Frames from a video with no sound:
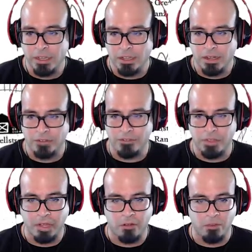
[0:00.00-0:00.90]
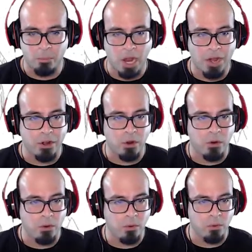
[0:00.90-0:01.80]
for the El
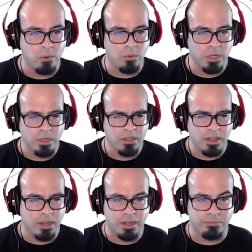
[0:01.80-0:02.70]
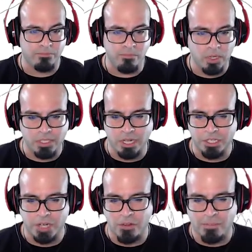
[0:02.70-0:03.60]
Vibrato Dutch
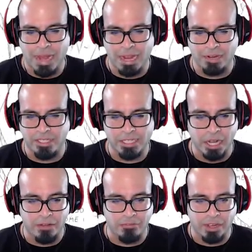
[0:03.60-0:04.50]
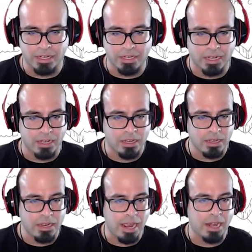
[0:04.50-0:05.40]
oven mine stuff, and
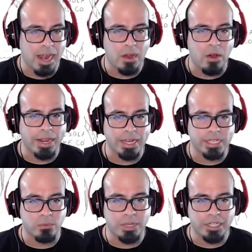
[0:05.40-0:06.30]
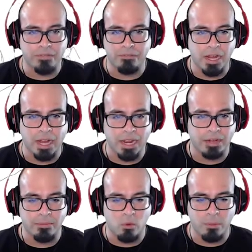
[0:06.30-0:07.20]
yeah, now I guess we need to find
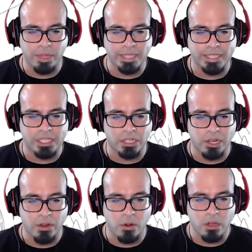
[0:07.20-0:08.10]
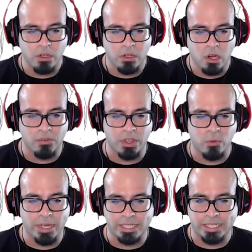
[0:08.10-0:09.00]
more places to go over on the
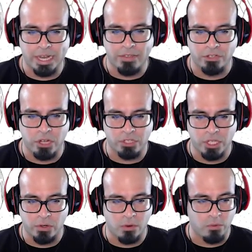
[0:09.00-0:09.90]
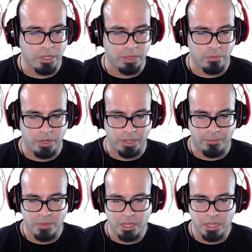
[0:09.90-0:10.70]
west side. There's also a really